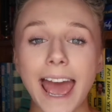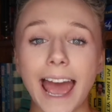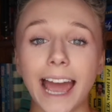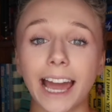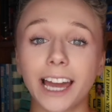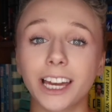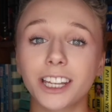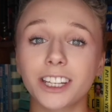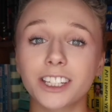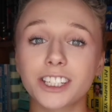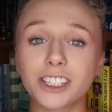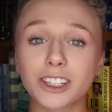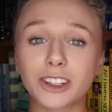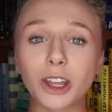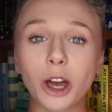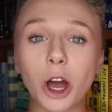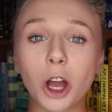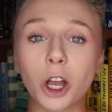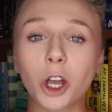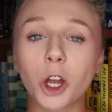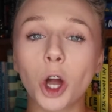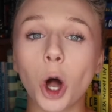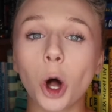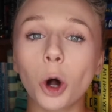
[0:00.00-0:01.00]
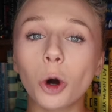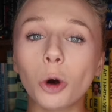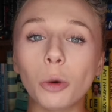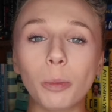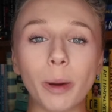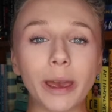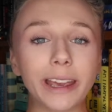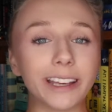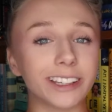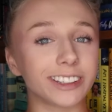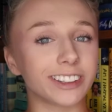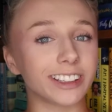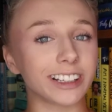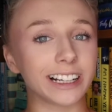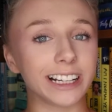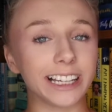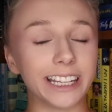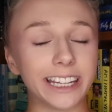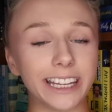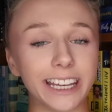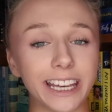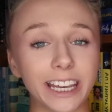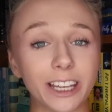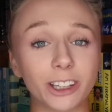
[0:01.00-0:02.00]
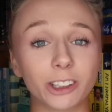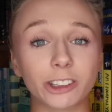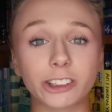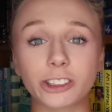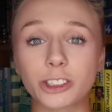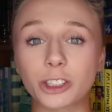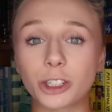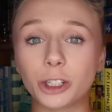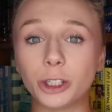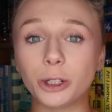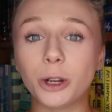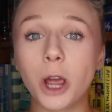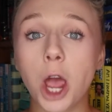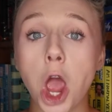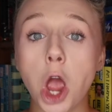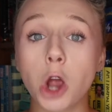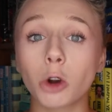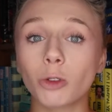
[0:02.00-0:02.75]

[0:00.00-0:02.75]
and the goal basically is to